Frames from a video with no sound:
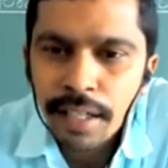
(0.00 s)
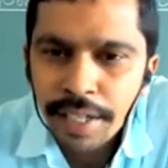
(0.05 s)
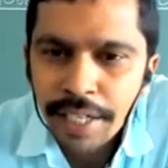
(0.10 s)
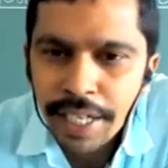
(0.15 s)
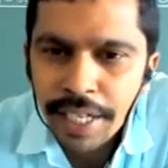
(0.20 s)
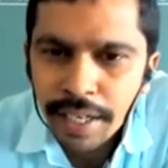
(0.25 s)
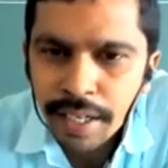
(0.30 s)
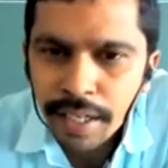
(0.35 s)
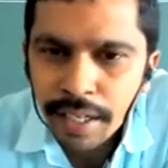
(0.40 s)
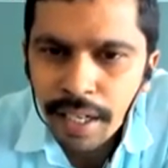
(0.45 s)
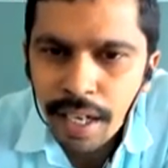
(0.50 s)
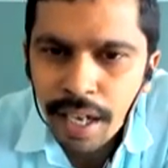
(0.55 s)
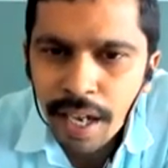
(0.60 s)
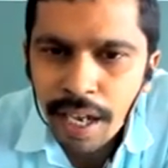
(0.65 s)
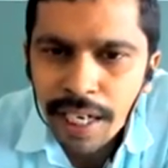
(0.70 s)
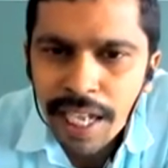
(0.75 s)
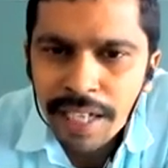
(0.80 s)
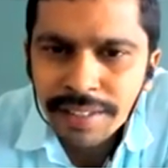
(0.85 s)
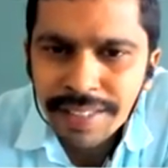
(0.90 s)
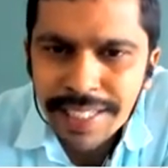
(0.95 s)
Here,
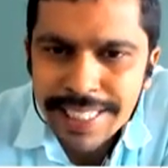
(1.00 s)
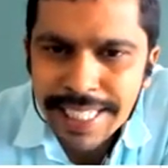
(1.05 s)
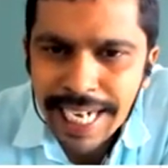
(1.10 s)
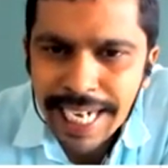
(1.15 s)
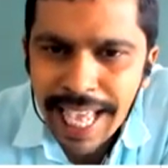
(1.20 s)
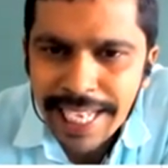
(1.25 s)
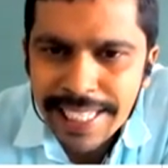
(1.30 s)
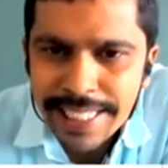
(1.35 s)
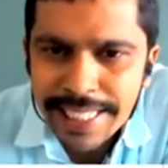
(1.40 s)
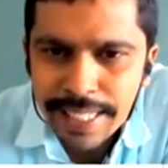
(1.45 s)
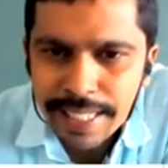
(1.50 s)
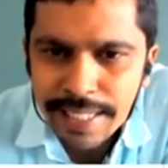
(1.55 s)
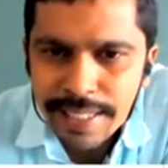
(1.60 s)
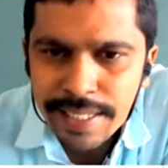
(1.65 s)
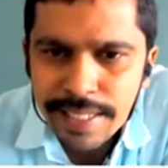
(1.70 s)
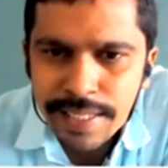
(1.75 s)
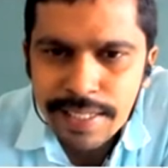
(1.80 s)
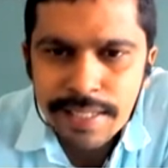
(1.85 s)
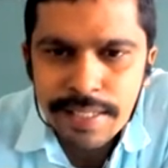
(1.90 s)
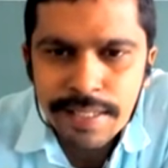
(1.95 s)
along the
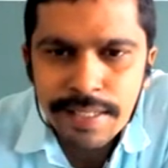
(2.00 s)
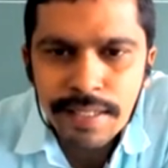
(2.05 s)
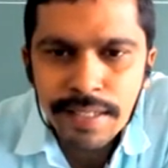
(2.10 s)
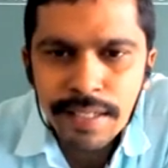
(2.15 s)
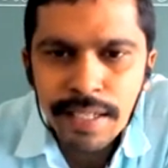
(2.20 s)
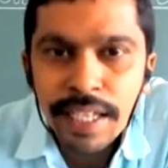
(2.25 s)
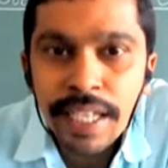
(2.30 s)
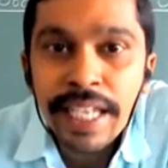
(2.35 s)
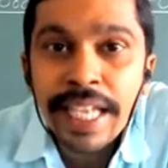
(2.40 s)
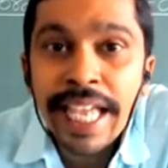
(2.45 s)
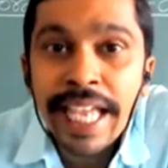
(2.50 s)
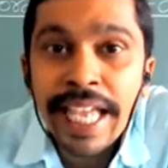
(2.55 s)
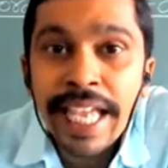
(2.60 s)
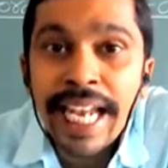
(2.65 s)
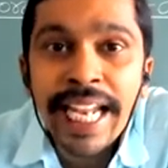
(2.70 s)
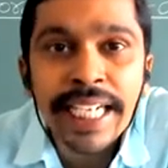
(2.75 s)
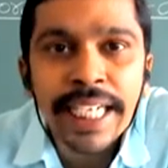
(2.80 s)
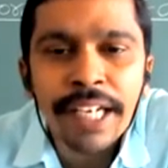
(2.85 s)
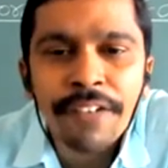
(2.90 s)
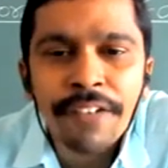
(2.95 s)
z-axis,
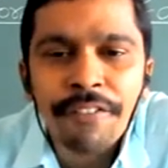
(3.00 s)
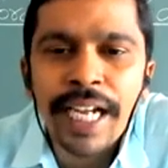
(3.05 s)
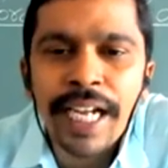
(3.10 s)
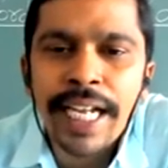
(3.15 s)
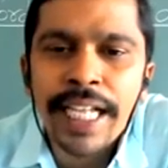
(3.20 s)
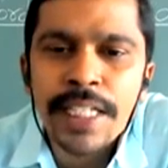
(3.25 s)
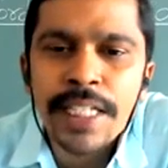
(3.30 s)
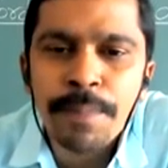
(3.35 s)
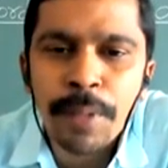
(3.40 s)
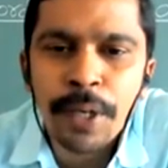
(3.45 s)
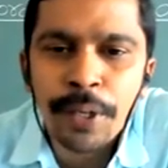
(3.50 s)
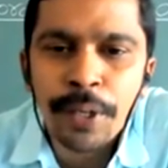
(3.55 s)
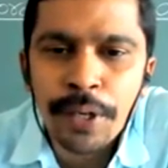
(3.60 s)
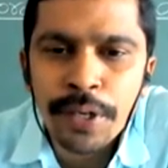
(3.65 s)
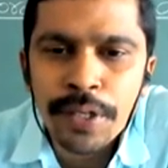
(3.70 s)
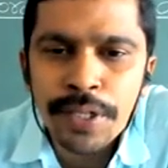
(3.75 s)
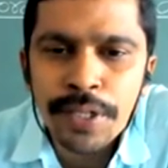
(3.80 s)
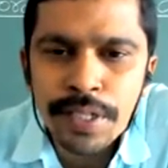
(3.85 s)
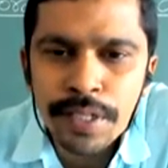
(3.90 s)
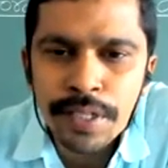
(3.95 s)
electric field is
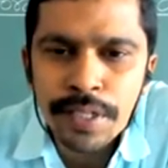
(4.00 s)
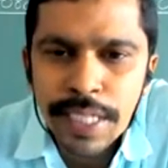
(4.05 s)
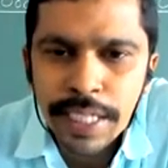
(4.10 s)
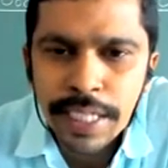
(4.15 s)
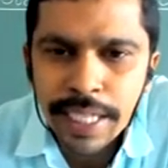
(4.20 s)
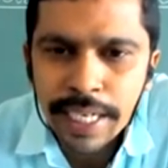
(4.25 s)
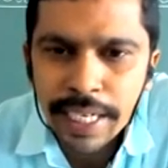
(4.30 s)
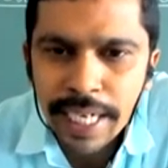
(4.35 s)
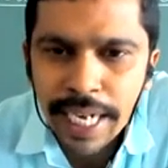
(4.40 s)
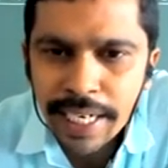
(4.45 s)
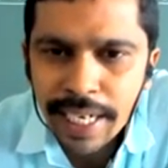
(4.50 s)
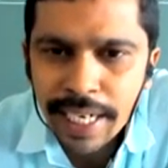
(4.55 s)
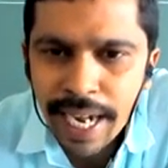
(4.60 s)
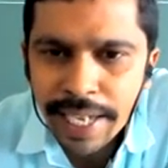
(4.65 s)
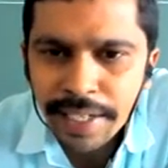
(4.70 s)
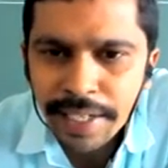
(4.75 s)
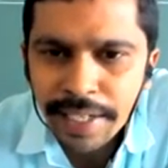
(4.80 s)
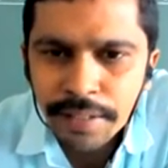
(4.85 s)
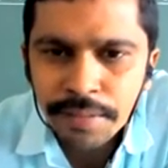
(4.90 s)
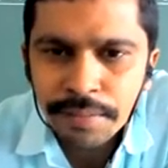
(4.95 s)
produced. See the red
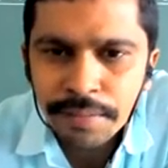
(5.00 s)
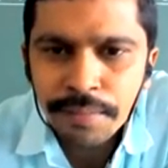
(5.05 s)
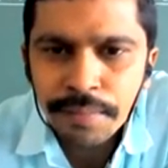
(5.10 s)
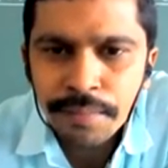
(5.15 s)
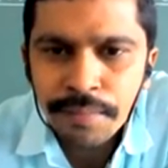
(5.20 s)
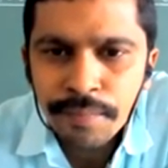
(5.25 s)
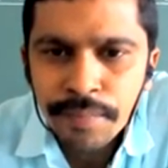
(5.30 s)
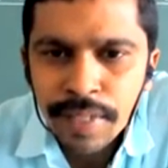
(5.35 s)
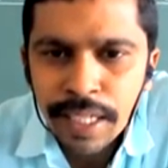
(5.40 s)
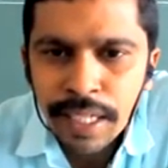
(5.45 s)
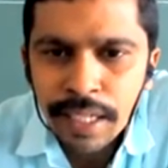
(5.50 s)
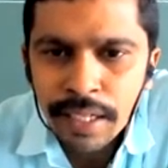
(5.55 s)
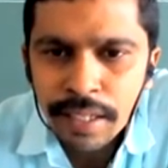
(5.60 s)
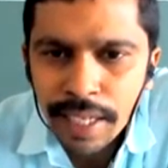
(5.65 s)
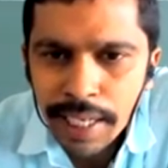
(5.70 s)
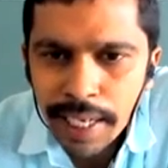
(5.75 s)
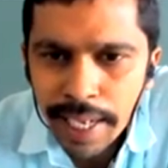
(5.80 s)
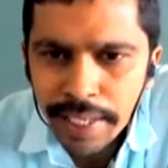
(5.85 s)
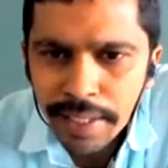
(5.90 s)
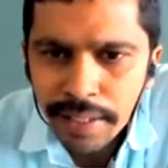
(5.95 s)
line?
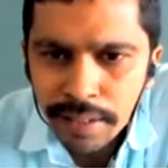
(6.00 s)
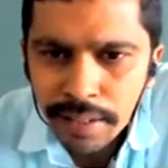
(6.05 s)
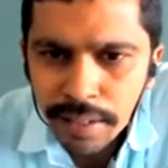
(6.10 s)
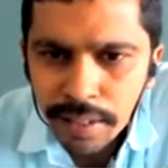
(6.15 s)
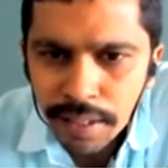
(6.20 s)
Red line.